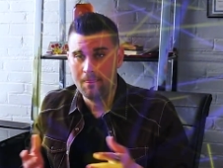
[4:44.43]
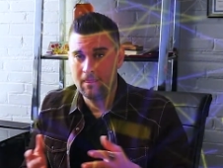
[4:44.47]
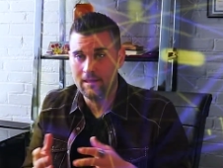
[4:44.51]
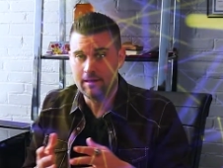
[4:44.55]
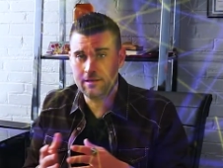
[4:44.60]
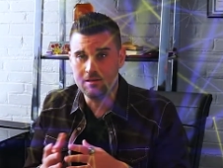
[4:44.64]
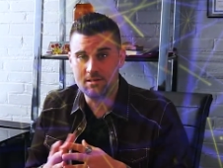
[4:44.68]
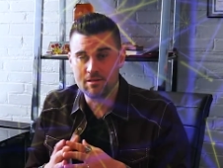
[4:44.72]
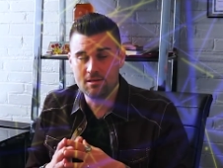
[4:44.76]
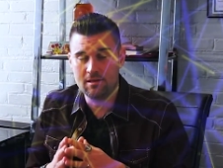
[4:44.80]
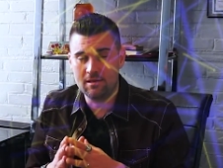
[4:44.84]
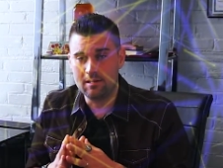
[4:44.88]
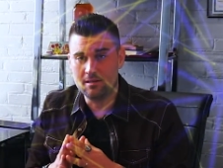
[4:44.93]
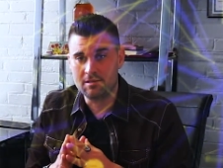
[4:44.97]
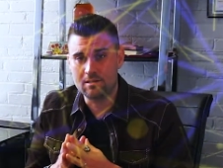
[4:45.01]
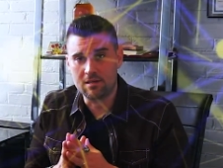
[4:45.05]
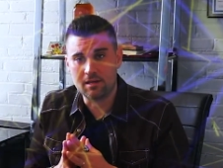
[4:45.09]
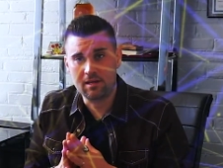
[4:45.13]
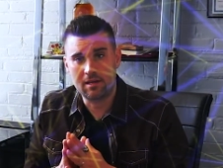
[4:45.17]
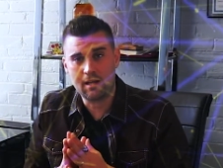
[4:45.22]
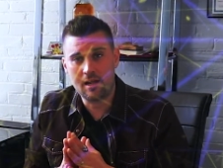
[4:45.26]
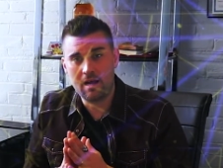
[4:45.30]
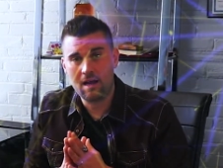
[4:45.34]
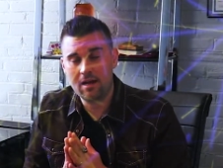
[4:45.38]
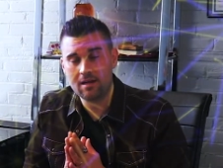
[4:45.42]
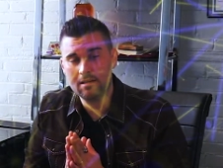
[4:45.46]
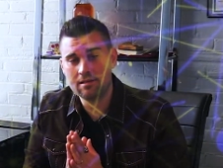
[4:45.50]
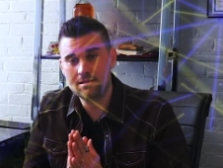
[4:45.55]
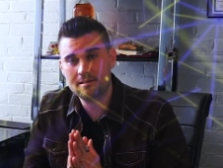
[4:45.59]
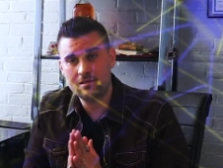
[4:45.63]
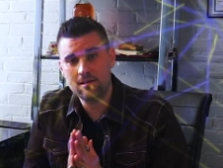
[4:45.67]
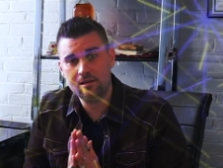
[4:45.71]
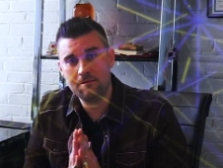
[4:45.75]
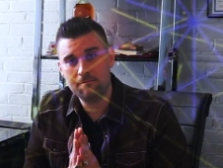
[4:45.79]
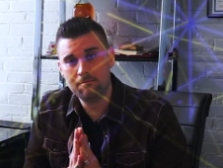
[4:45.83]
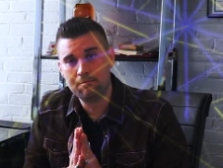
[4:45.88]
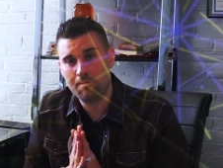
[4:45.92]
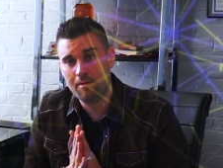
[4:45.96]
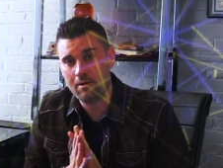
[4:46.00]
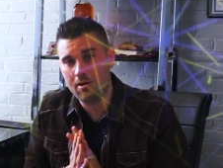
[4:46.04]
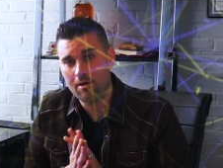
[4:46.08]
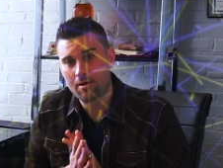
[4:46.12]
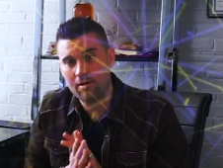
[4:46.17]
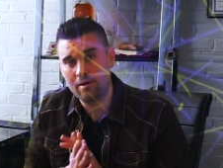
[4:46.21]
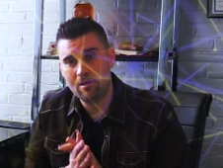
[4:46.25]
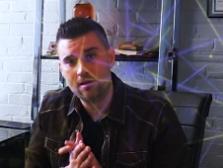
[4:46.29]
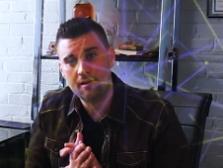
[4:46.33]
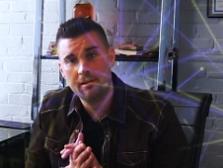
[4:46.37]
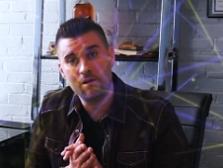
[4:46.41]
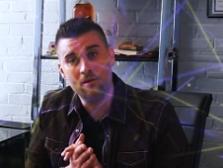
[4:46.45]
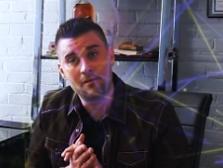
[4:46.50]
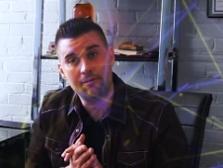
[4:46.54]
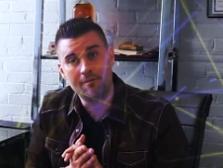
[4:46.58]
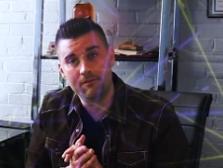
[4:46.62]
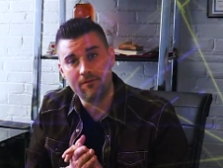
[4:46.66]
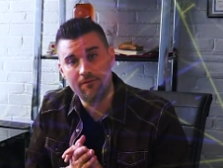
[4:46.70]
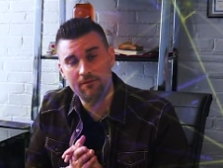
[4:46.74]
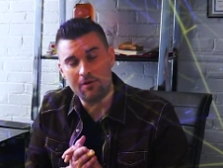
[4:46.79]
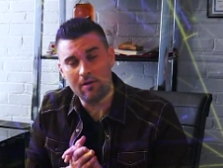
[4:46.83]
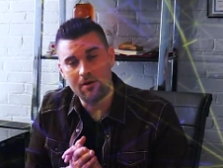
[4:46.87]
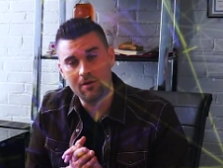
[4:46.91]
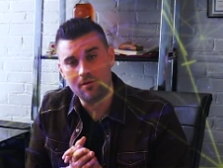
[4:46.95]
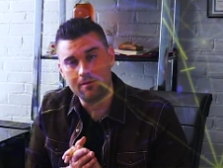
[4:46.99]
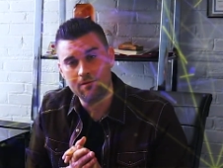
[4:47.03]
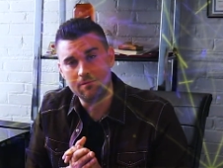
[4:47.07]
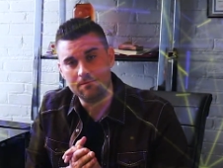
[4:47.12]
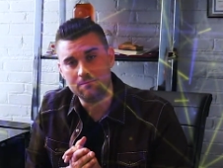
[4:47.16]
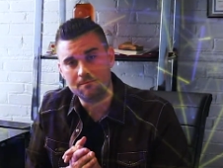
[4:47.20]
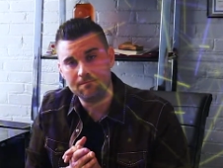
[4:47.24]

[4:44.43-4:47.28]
It's it's a constant party of fun.